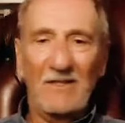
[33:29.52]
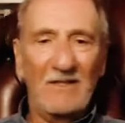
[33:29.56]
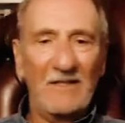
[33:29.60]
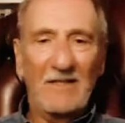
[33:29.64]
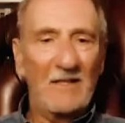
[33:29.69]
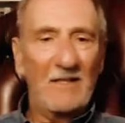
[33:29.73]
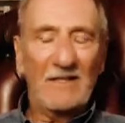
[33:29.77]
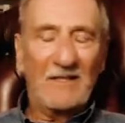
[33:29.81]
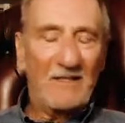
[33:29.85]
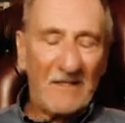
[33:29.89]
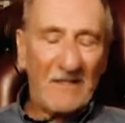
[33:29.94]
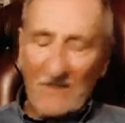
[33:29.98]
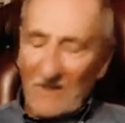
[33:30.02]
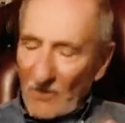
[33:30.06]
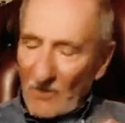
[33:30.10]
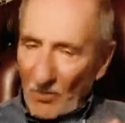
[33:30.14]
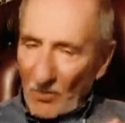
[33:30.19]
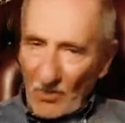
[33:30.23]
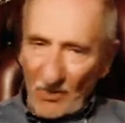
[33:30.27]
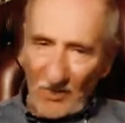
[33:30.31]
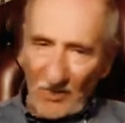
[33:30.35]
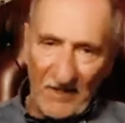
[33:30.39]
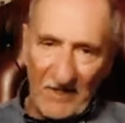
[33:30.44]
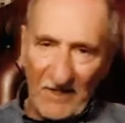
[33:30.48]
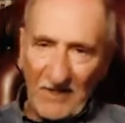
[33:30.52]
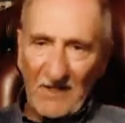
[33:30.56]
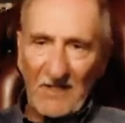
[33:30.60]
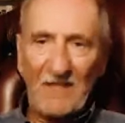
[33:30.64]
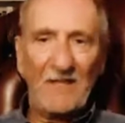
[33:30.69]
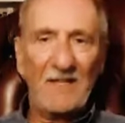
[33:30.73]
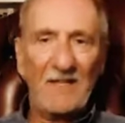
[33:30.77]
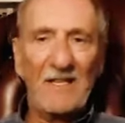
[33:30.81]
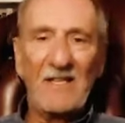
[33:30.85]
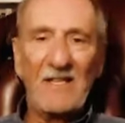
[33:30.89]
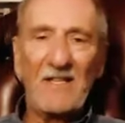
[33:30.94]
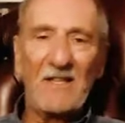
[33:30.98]

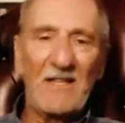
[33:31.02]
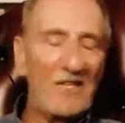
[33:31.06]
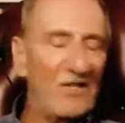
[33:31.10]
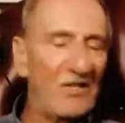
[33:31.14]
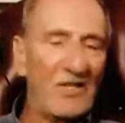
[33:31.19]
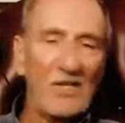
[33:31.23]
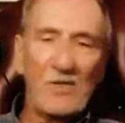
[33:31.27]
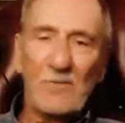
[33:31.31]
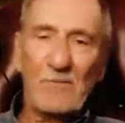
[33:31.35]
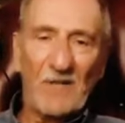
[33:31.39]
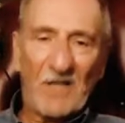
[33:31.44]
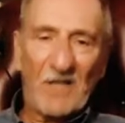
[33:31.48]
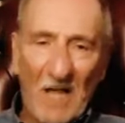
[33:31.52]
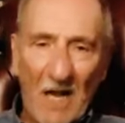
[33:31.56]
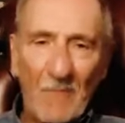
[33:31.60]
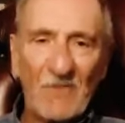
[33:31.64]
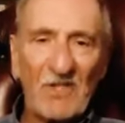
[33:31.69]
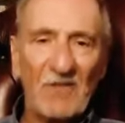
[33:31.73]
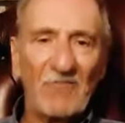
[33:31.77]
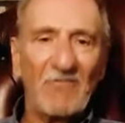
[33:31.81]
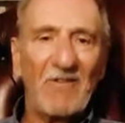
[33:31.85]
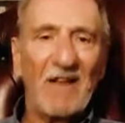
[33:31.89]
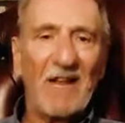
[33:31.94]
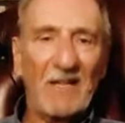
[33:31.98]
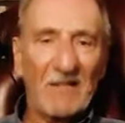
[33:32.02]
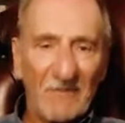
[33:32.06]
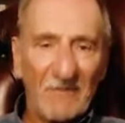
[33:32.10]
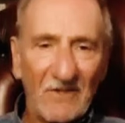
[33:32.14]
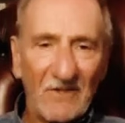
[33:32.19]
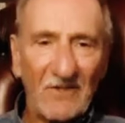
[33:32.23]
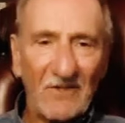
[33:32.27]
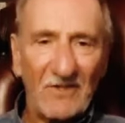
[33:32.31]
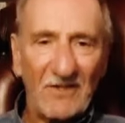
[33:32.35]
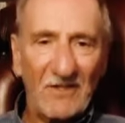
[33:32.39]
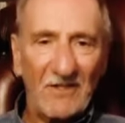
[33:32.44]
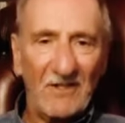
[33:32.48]
this just becomes
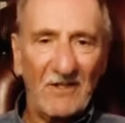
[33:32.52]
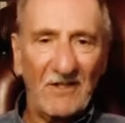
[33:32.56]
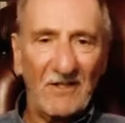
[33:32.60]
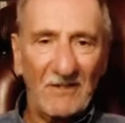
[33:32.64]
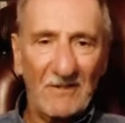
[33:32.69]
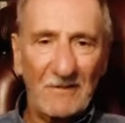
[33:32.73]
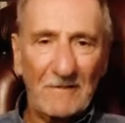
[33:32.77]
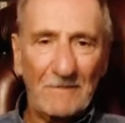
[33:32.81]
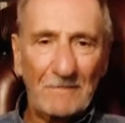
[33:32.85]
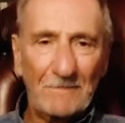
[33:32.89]
irrelevant, you know.